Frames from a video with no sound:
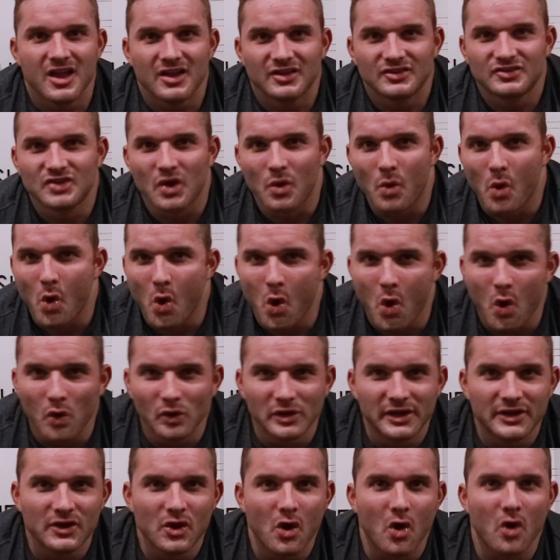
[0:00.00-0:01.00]
So
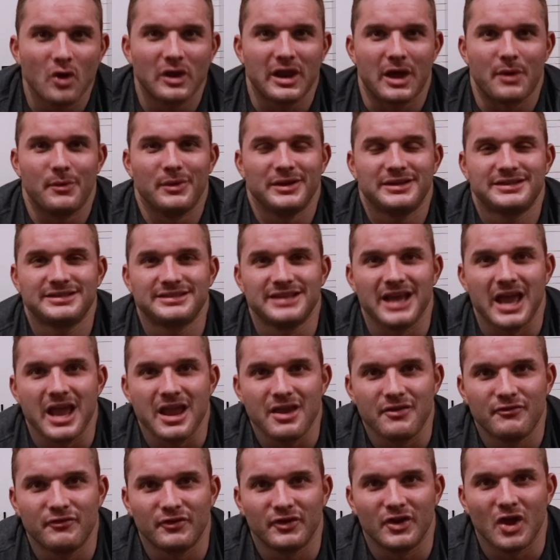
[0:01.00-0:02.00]
all in all, I would
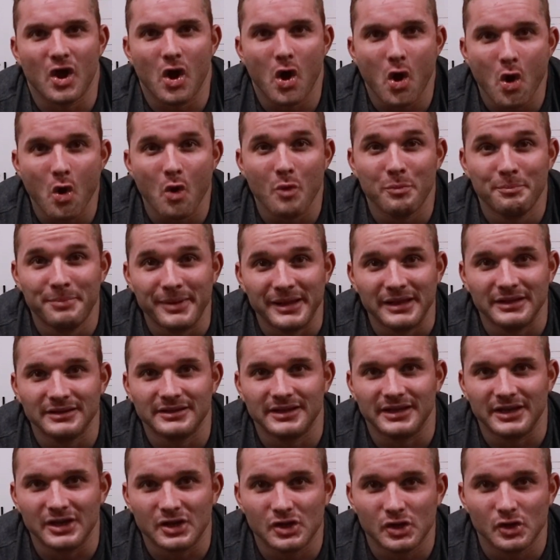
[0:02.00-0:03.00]
say for the whole
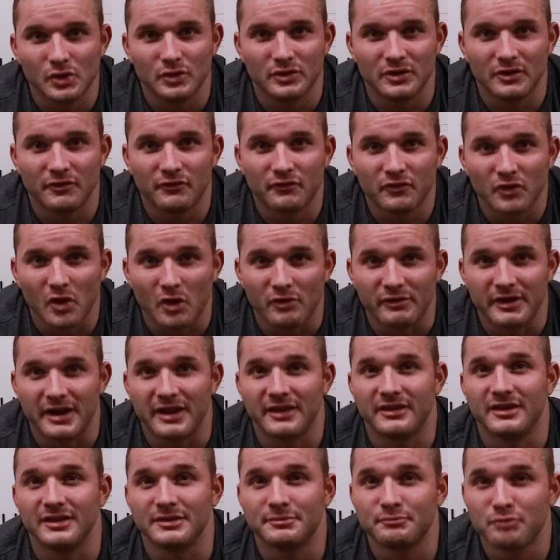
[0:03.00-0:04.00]
building, including the
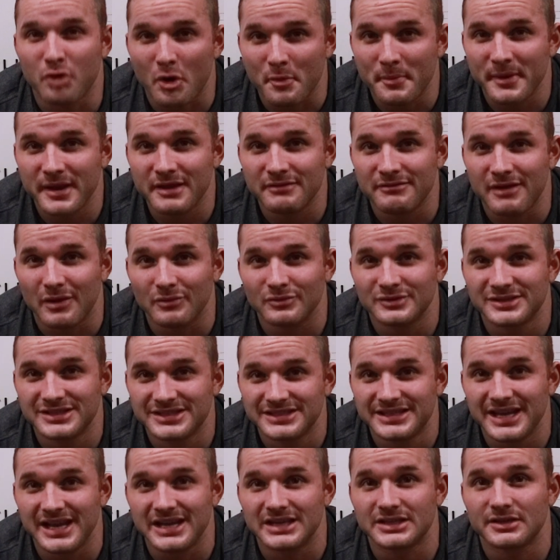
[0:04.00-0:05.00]
flooring, it's probably around
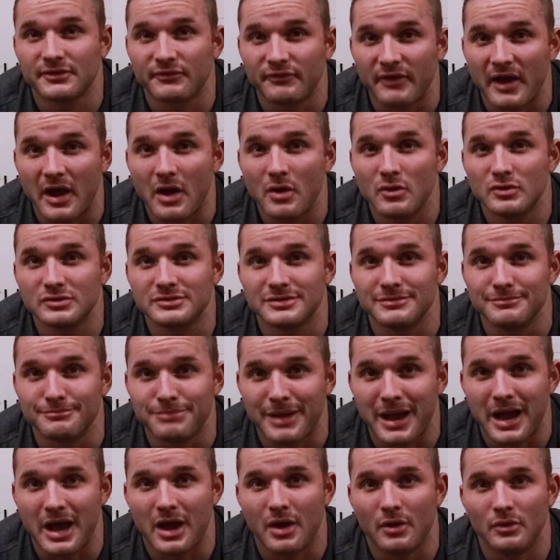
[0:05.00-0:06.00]

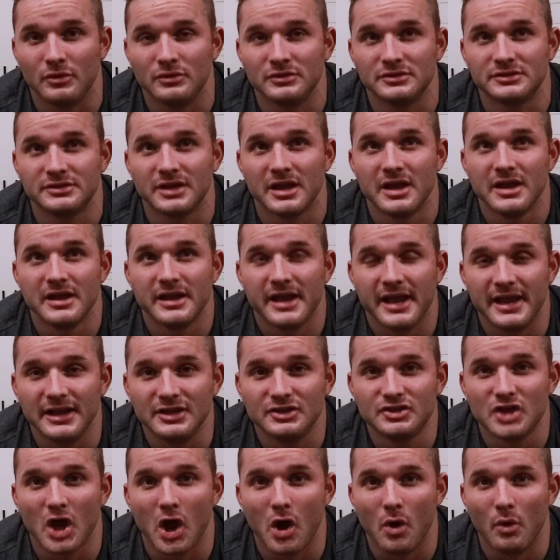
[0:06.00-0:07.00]
£6,000
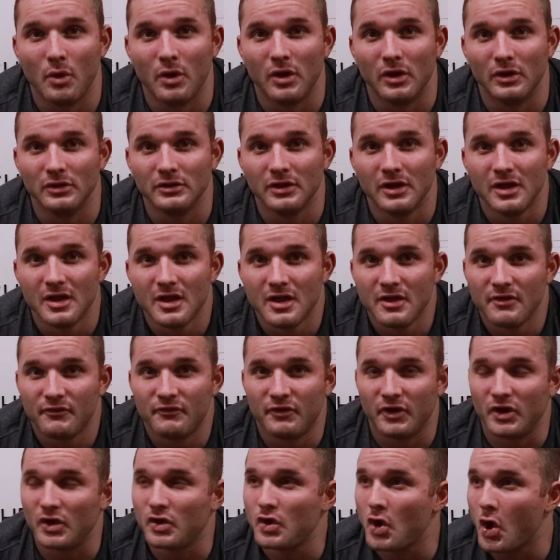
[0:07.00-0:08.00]
in total
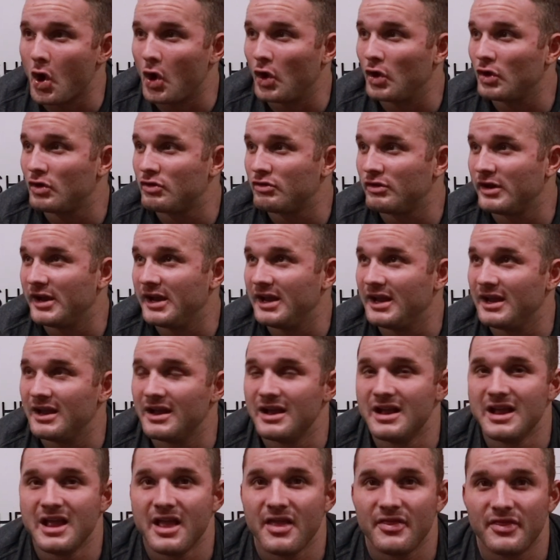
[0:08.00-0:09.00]
for the
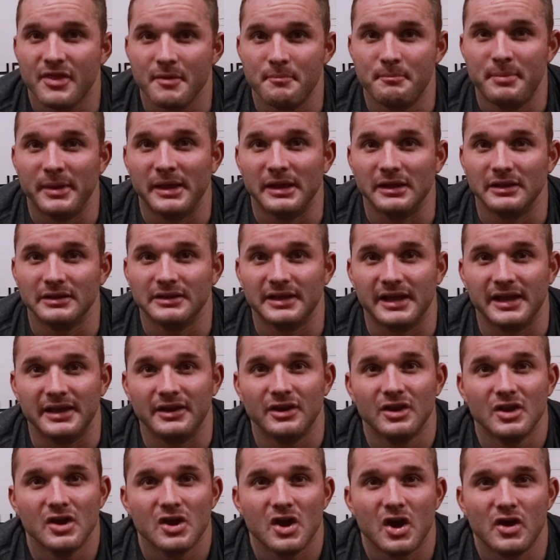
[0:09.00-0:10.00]
concrete, the
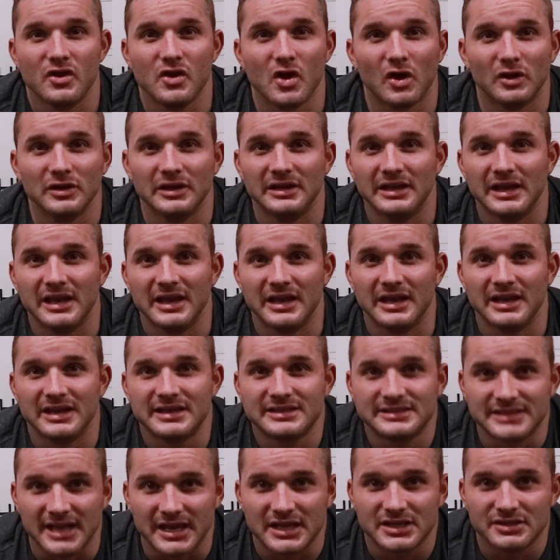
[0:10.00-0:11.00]
building, and all the little
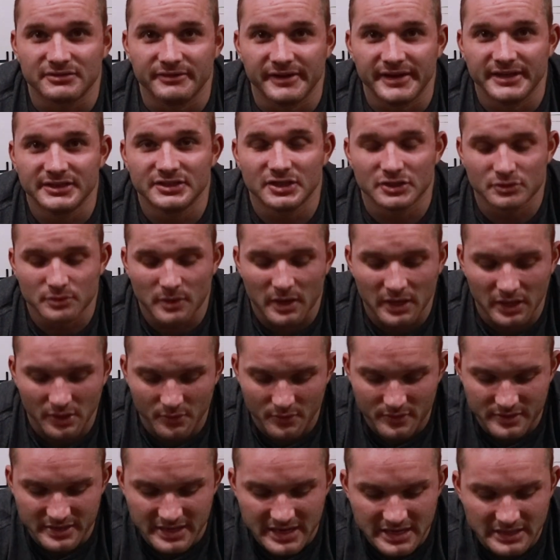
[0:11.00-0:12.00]
accessories as well
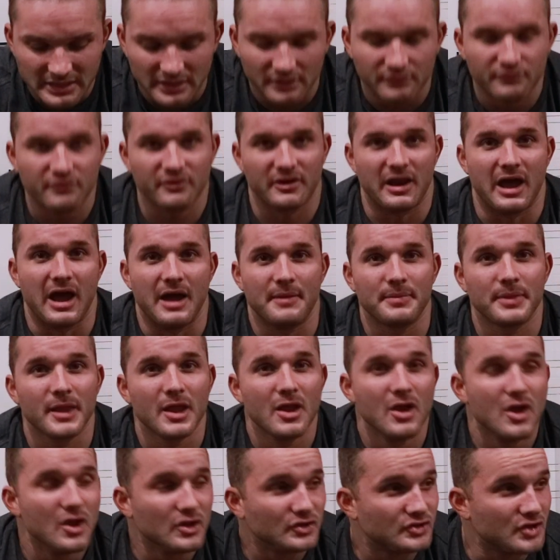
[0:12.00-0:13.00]
that we needed for that.
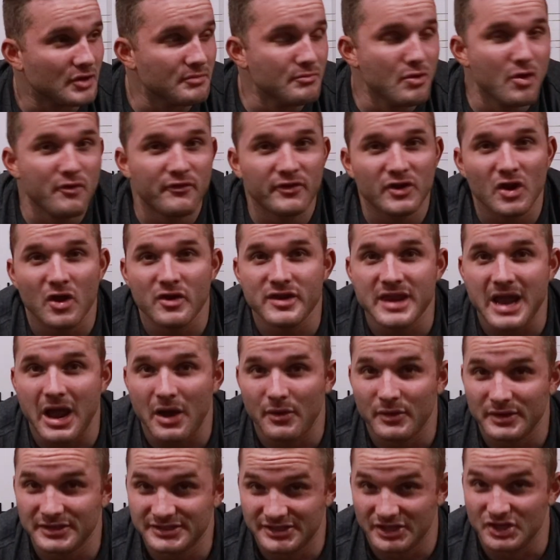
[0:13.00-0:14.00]
So moving on
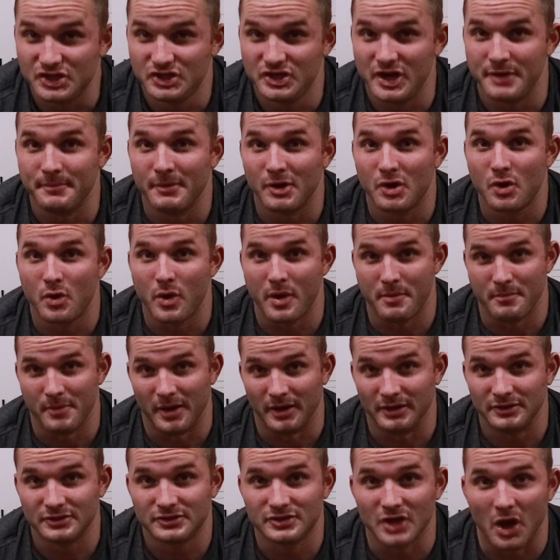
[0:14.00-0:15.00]
now is the gym
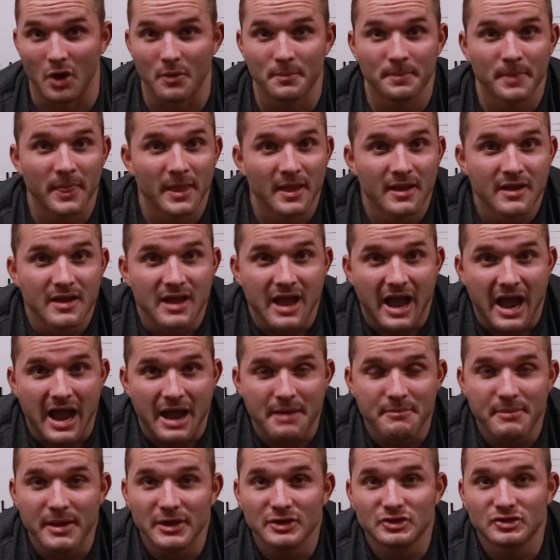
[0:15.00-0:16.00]
equipment. So
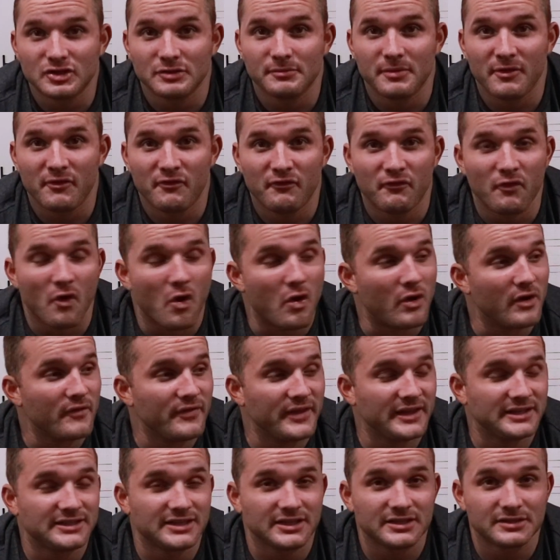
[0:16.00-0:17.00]
I mentioned before,
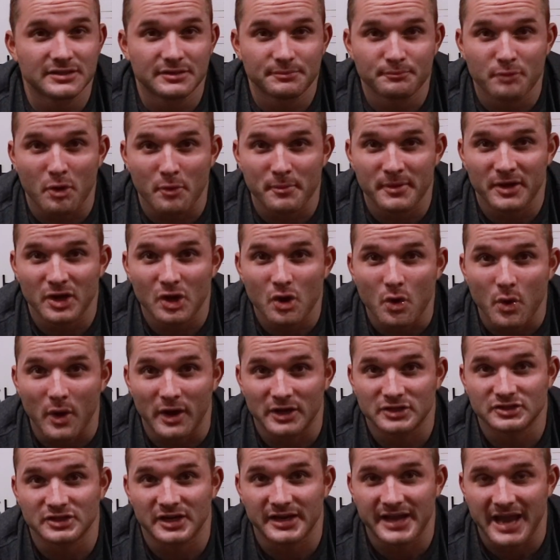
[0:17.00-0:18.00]
and this is probably the
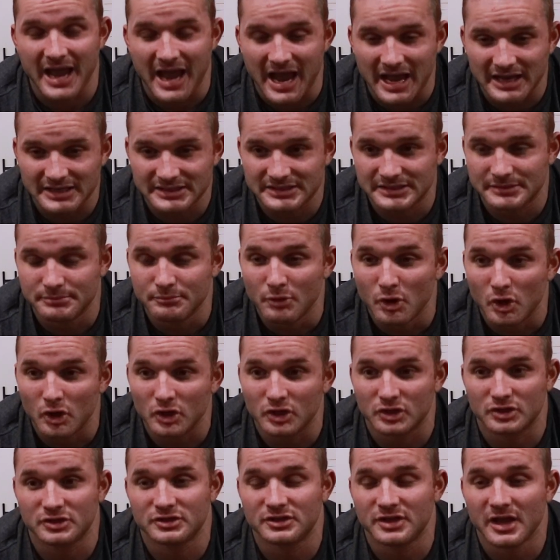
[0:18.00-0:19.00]
question I get asked
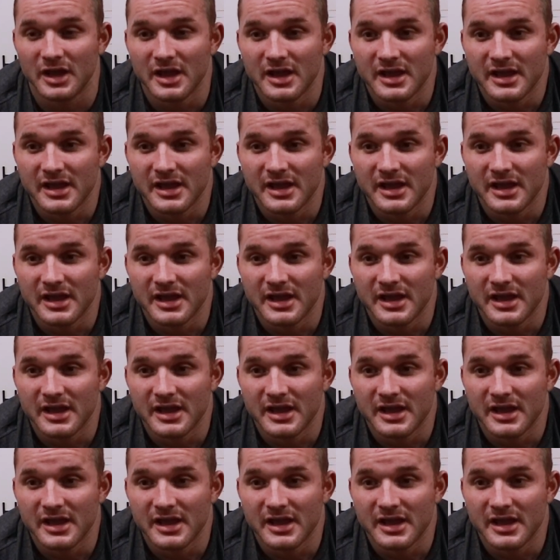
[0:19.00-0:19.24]
most,